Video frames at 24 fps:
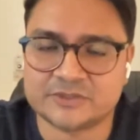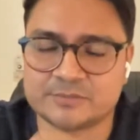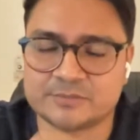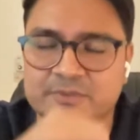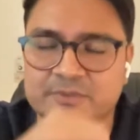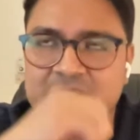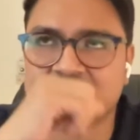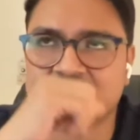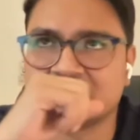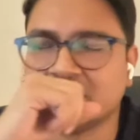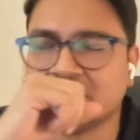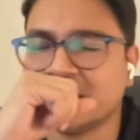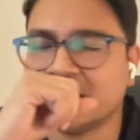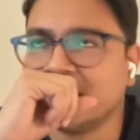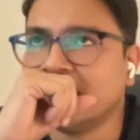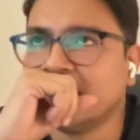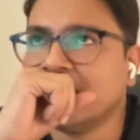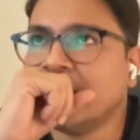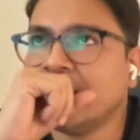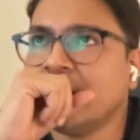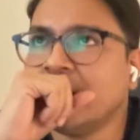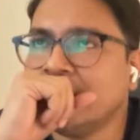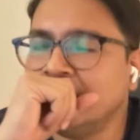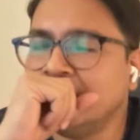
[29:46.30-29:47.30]
which means
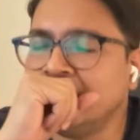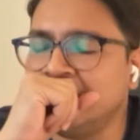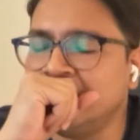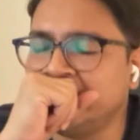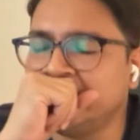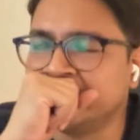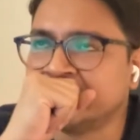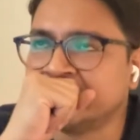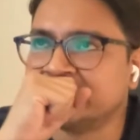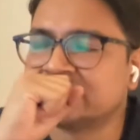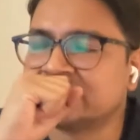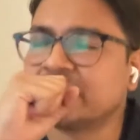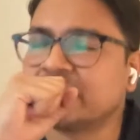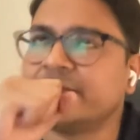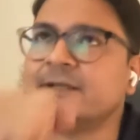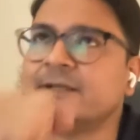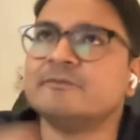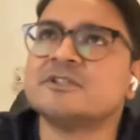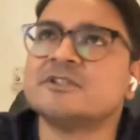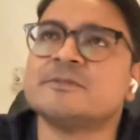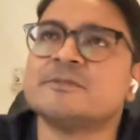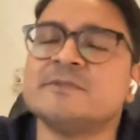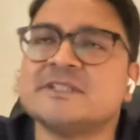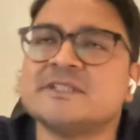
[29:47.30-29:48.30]

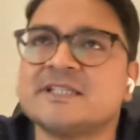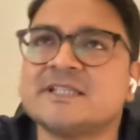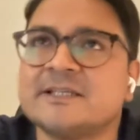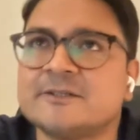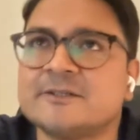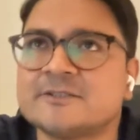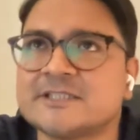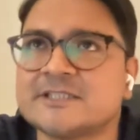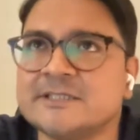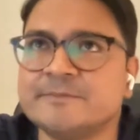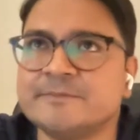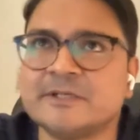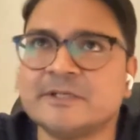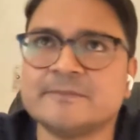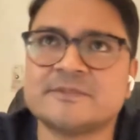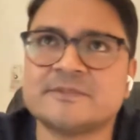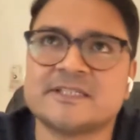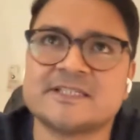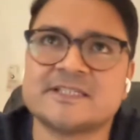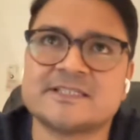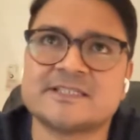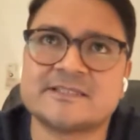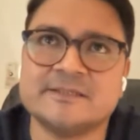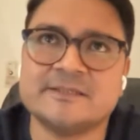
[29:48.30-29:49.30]
which means that your
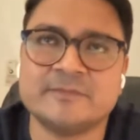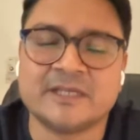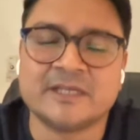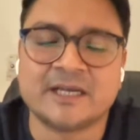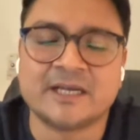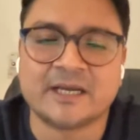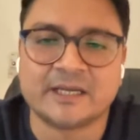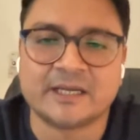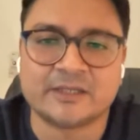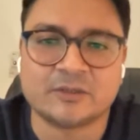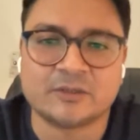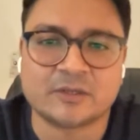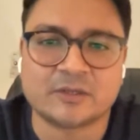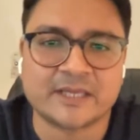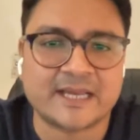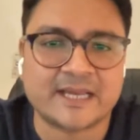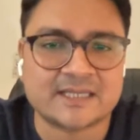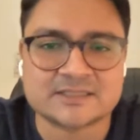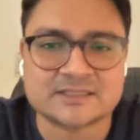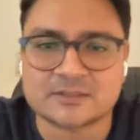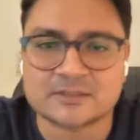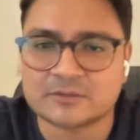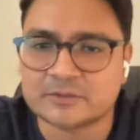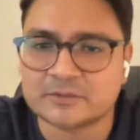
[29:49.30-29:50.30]
CPMs are extremely high, your
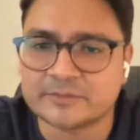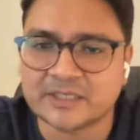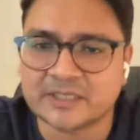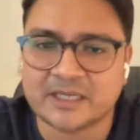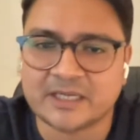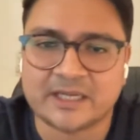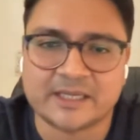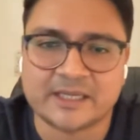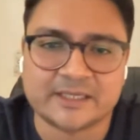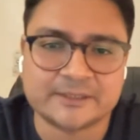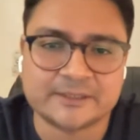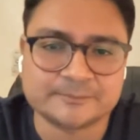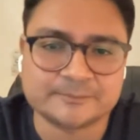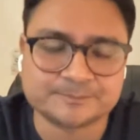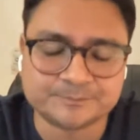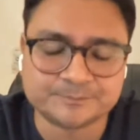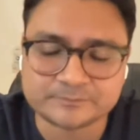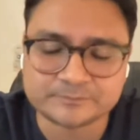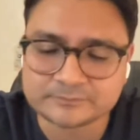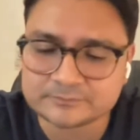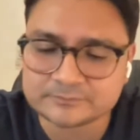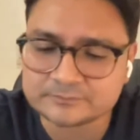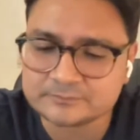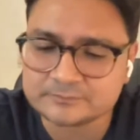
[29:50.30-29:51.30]
CACs are going to be high.
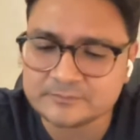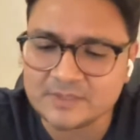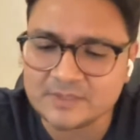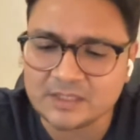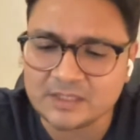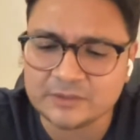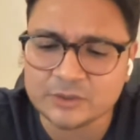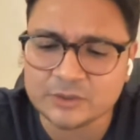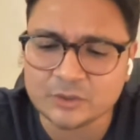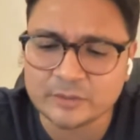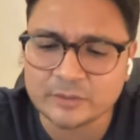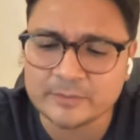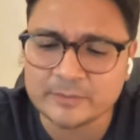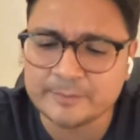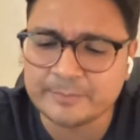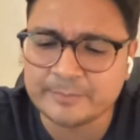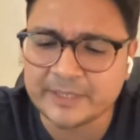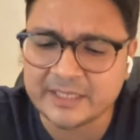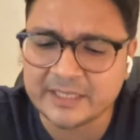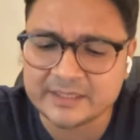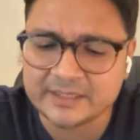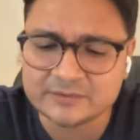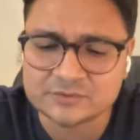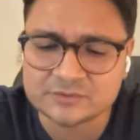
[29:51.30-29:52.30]
You're going to be
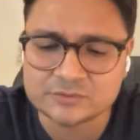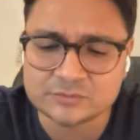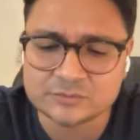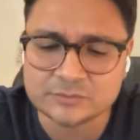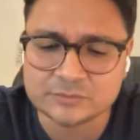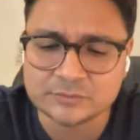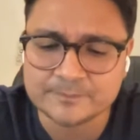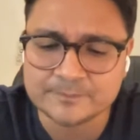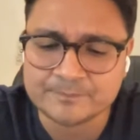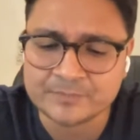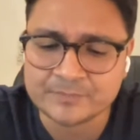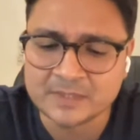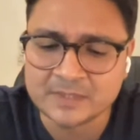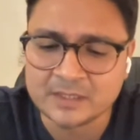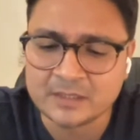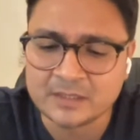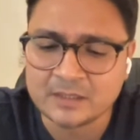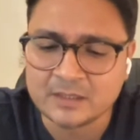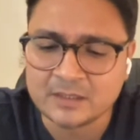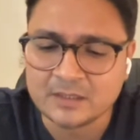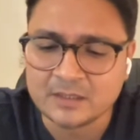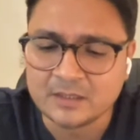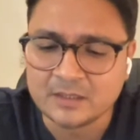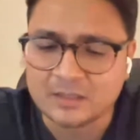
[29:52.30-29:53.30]
bidding through
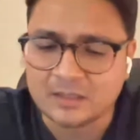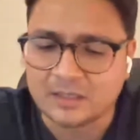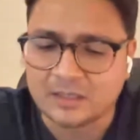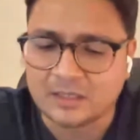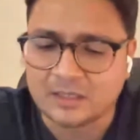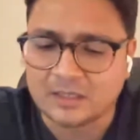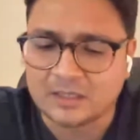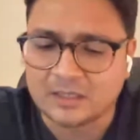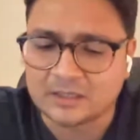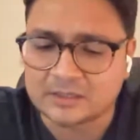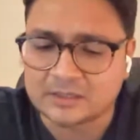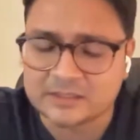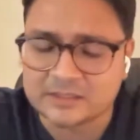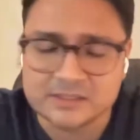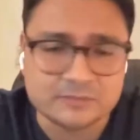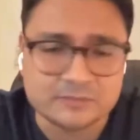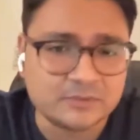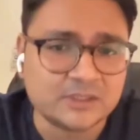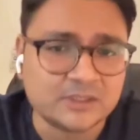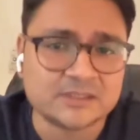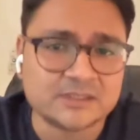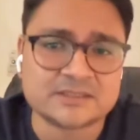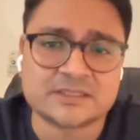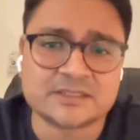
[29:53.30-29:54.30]

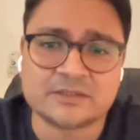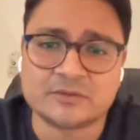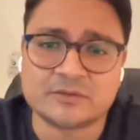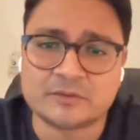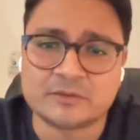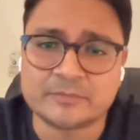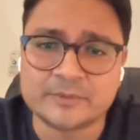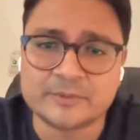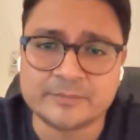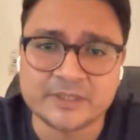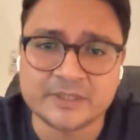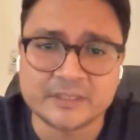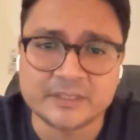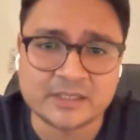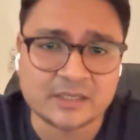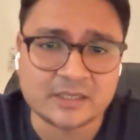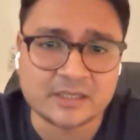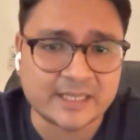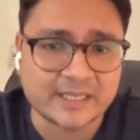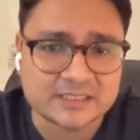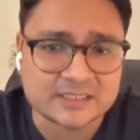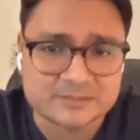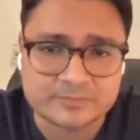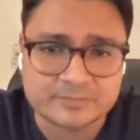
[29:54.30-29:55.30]
keywords, and you're going to be bidding
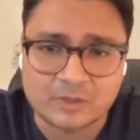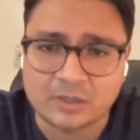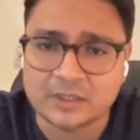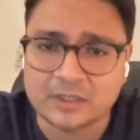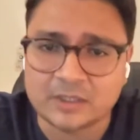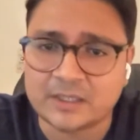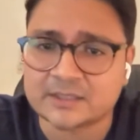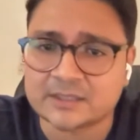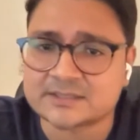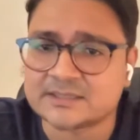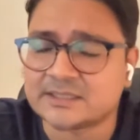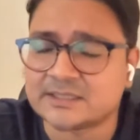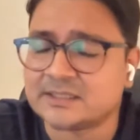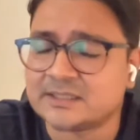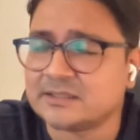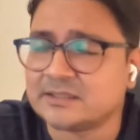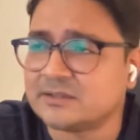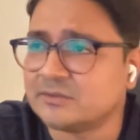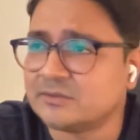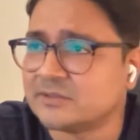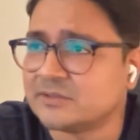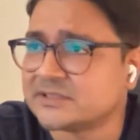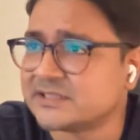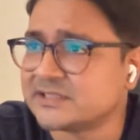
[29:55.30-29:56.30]
against products,
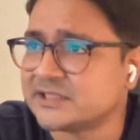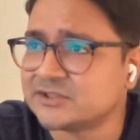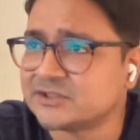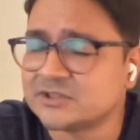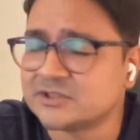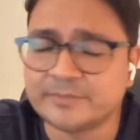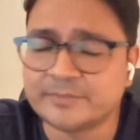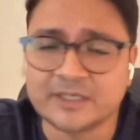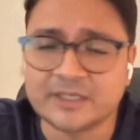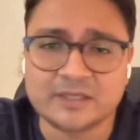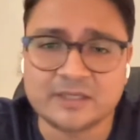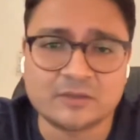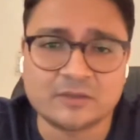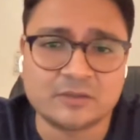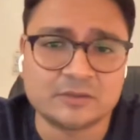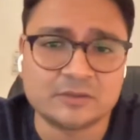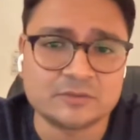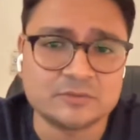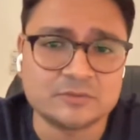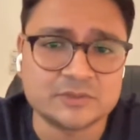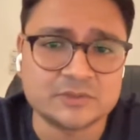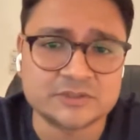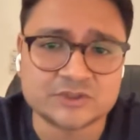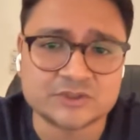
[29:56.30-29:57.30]
and you're essentially bidding
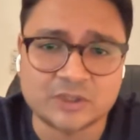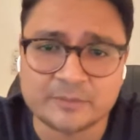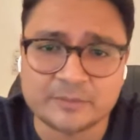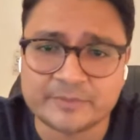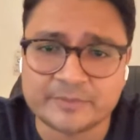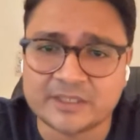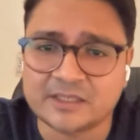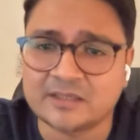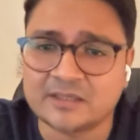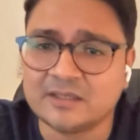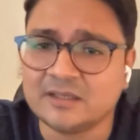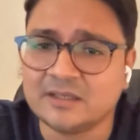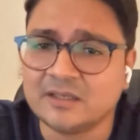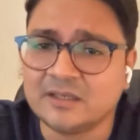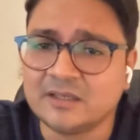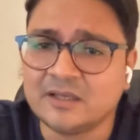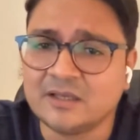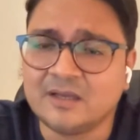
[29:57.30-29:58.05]
on Google Shopping.